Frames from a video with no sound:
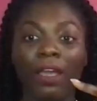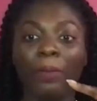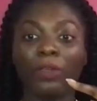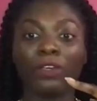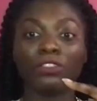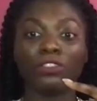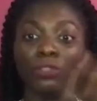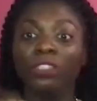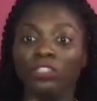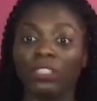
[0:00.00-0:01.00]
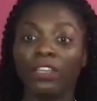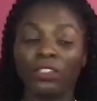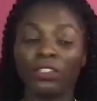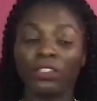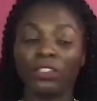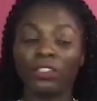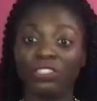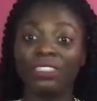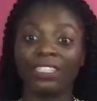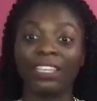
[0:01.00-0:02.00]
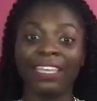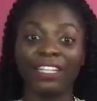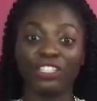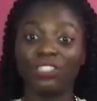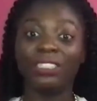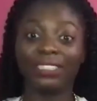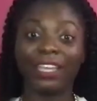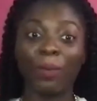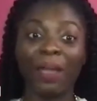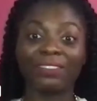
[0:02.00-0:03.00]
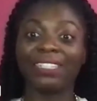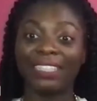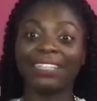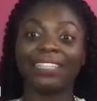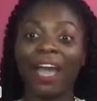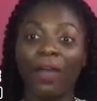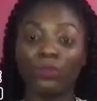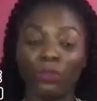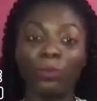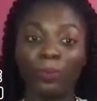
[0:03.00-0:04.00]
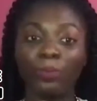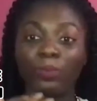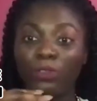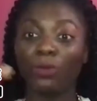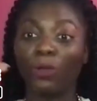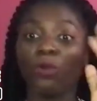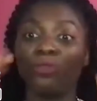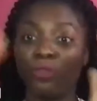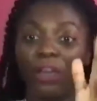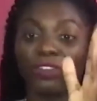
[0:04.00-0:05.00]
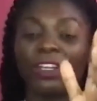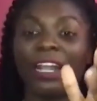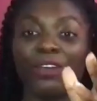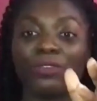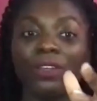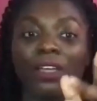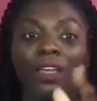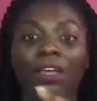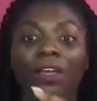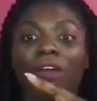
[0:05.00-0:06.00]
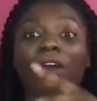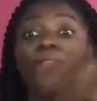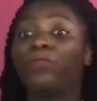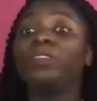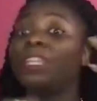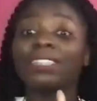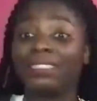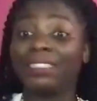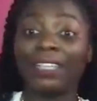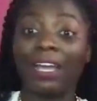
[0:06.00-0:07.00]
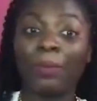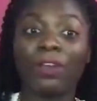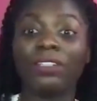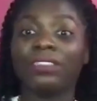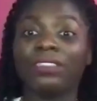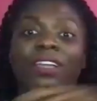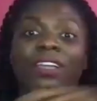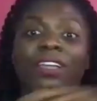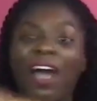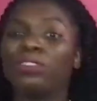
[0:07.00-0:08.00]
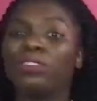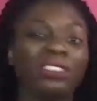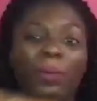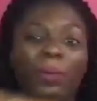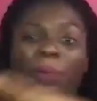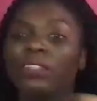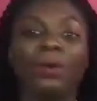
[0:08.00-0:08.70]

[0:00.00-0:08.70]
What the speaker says: because you need to get your science grades, you need to get your English, you need to get your maths, and that's how you go further in life. Yes, I did that because I was just that person that